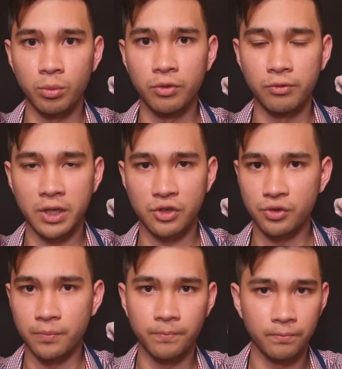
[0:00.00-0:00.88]
elbow
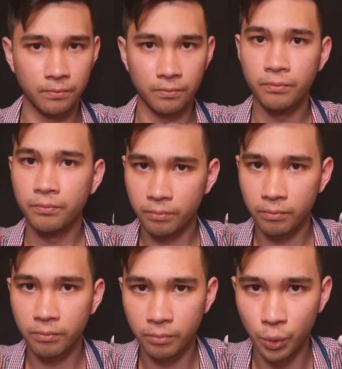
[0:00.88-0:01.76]
flexion,
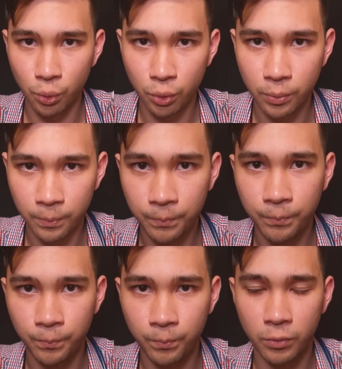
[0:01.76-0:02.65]
both
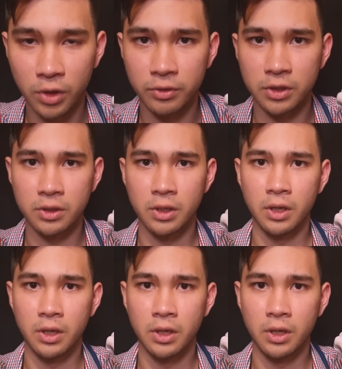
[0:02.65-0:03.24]
perfect.